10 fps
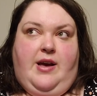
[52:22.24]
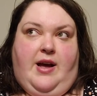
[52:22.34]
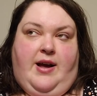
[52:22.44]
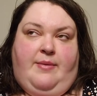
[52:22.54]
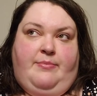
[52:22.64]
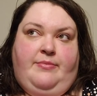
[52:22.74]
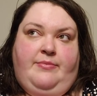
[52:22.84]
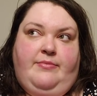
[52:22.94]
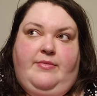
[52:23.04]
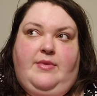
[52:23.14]
Um,
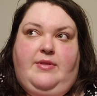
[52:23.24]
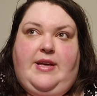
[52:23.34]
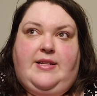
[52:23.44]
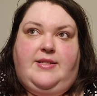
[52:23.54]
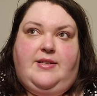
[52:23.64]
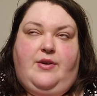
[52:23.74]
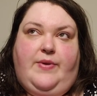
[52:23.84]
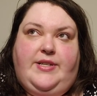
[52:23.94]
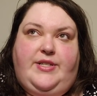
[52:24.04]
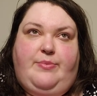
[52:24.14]
that's
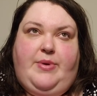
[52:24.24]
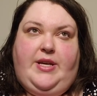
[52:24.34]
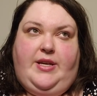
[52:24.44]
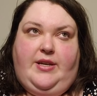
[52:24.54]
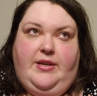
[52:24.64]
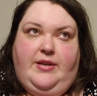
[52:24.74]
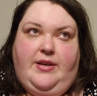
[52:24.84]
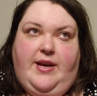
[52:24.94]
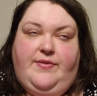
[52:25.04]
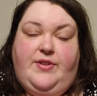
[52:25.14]
going to be,
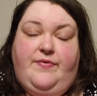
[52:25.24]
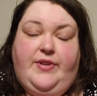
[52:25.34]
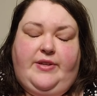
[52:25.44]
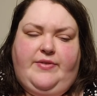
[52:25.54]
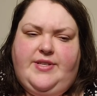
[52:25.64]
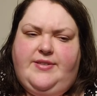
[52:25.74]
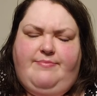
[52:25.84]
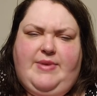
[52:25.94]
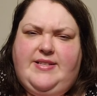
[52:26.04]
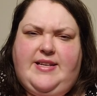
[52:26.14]
I have to fill up
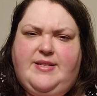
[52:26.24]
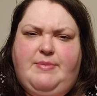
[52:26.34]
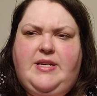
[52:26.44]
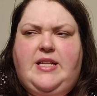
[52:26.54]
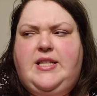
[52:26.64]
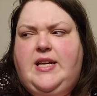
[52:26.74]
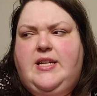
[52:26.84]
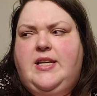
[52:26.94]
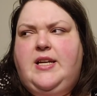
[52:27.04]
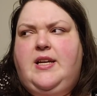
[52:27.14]
this assessment and
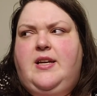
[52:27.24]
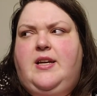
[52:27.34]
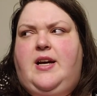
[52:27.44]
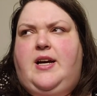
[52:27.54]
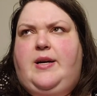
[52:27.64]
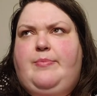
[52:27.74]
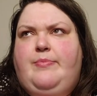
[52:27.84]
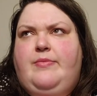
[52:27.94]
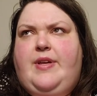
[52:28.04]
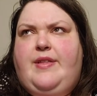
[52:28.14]
then
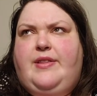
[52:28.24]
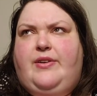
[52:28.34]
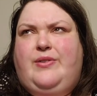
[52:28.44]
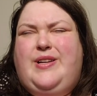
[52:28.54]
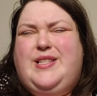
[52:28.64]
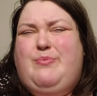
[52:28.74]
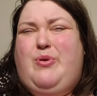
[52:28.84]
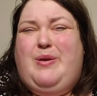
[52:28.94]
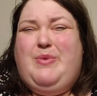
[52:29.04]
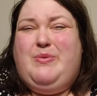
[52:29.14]
um, I think the earliest
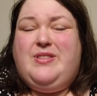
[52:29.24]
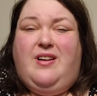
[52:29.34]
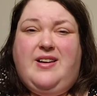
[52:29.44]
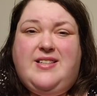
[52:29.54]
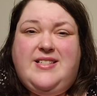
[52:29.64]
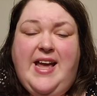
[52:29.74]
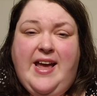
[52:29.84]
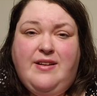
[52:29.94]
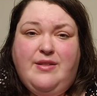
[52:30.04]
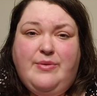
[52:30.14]
appointment was August
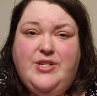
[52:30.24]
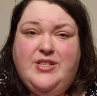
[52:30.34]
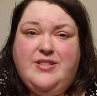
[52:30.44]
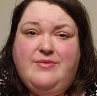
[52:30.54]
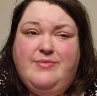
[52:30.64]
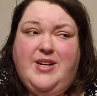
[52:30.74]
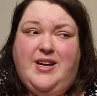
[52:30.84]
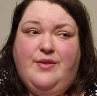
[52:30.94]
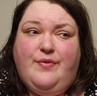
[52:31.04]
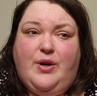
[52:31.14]
10th, which is
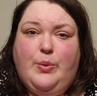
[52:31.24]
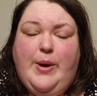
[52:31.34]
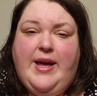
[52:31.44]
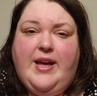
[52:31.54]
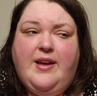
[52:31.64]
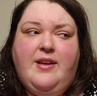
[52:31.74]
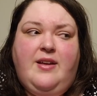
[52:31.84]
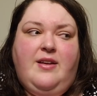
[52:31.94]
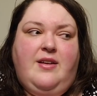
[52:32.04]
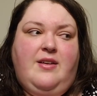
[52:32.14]
kind of far away,
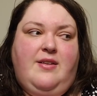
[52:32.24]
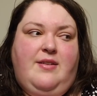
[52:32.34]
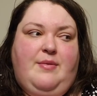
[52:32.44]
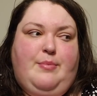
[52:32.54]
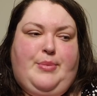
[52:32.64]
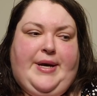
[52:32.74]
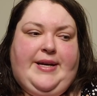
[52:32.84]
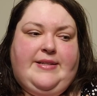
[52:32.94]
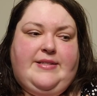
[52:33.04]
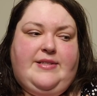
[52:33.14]

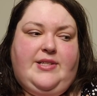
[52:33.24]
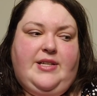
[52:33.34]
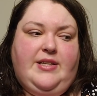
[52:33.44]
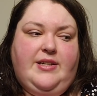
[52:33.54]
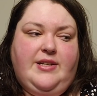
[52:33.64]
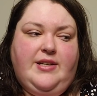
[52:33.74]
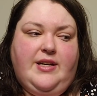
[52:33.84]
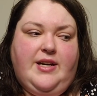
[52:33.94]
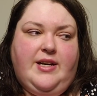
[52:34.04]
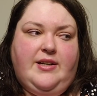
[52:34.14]
but
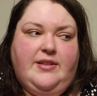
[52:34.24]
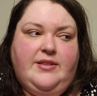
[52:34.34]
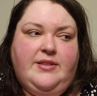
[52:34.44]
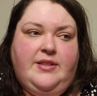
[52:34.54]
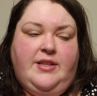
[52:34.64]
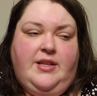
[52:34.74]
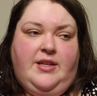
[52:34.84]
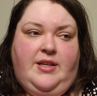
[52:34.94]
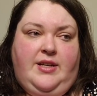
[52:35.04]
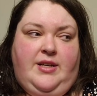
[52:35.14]
uh,
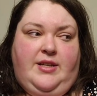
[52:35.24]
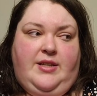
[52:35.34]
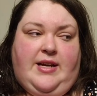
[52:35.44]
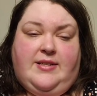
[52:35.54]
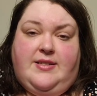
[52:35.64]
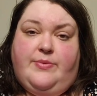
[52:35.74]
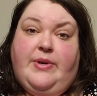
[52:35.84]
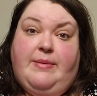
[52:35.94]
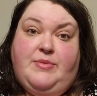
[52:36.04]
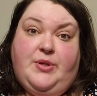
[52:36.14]
that's
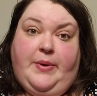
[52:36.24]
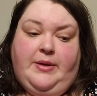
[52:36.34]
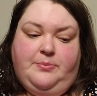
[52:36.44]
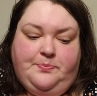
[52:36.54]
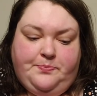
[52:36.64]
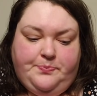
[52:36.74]
what I'm doing.